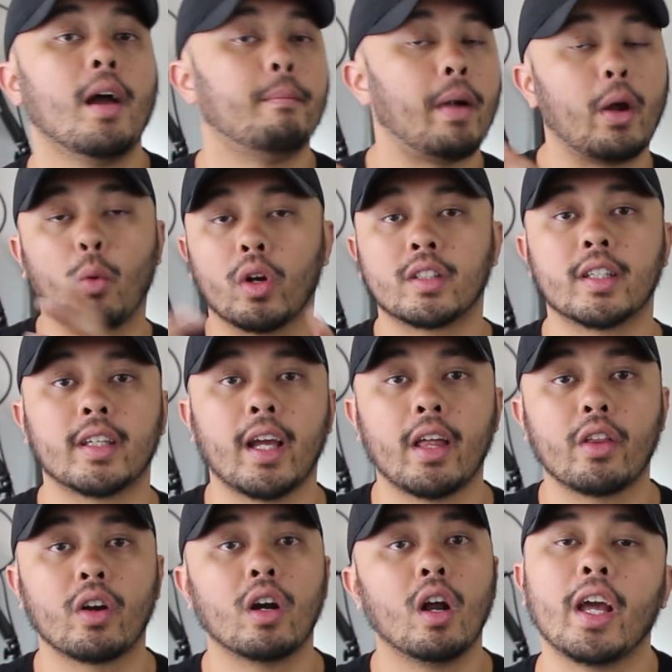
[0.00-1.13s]
might work
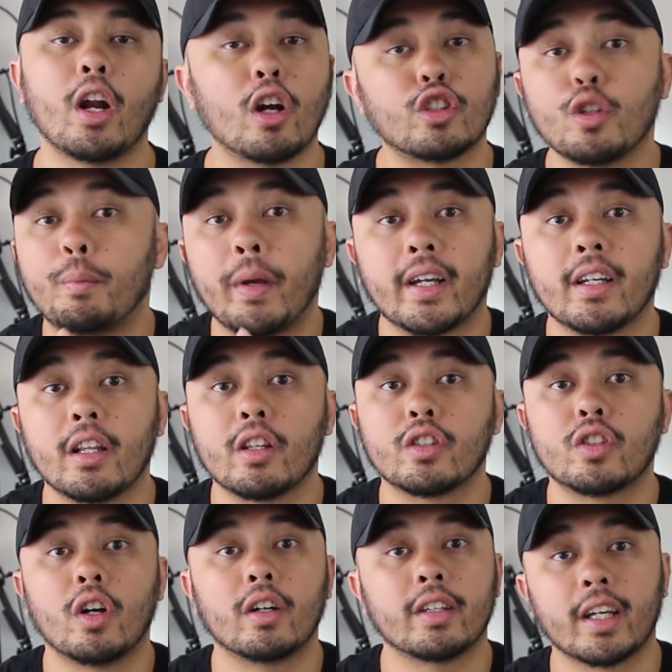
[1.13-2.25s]
together, and also pick another
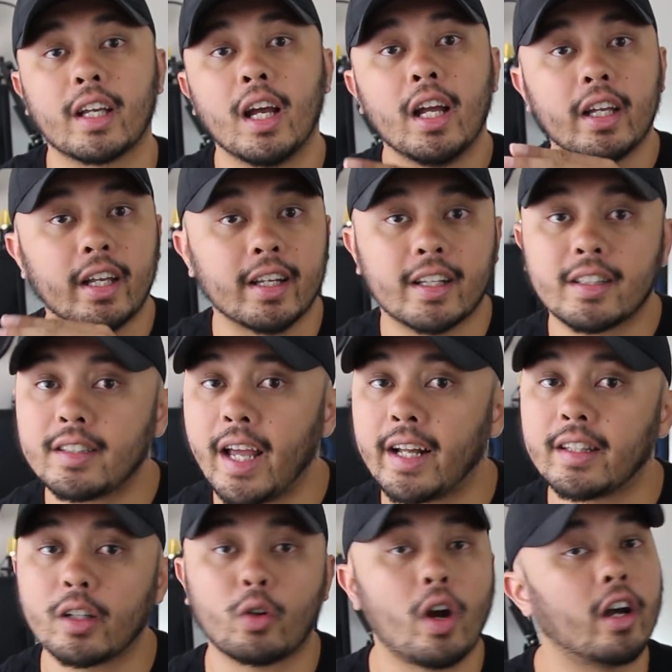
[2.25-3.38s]
song that can
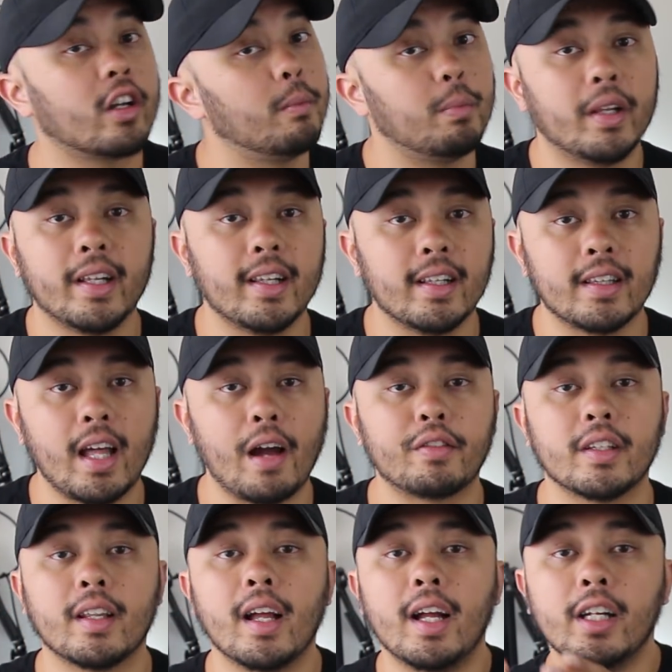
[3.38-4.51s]
take the crowd completely
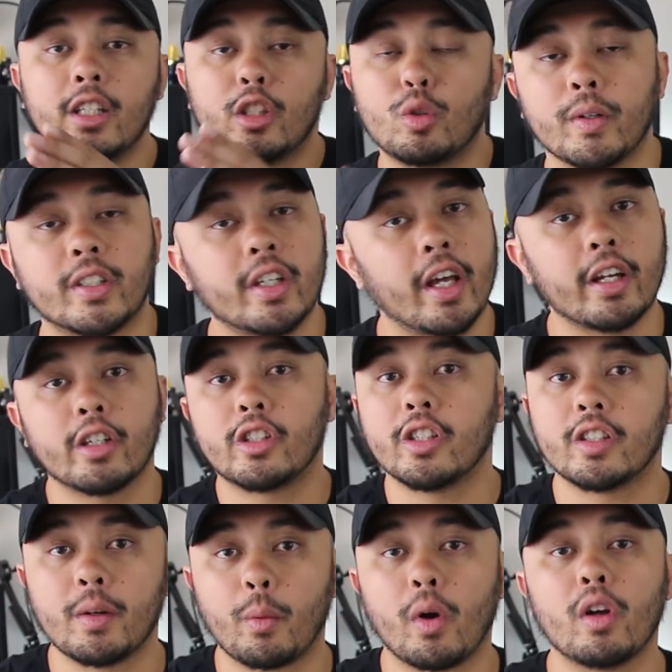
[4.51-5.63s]
left and switch the energy
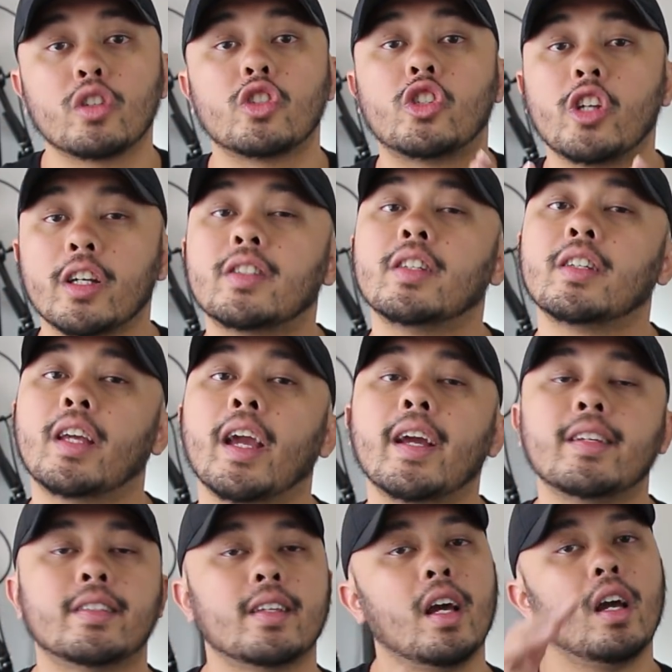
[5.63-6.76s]
somewhere else, just in
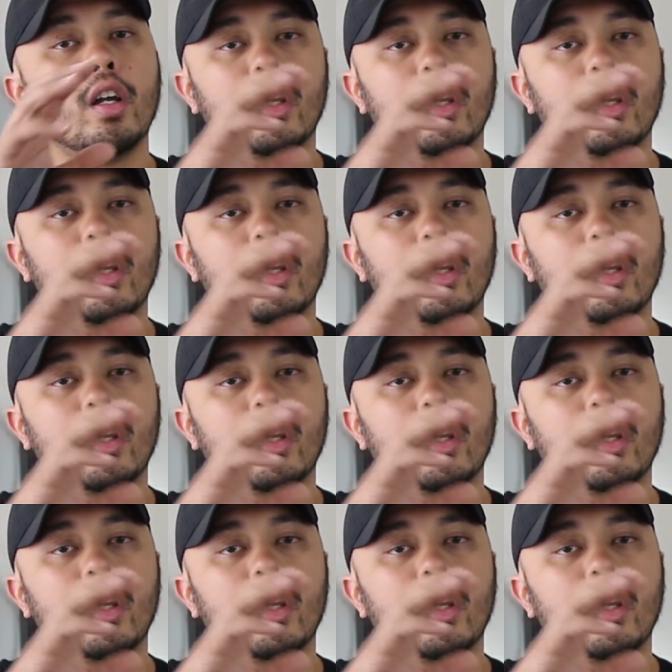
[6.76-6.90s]
case,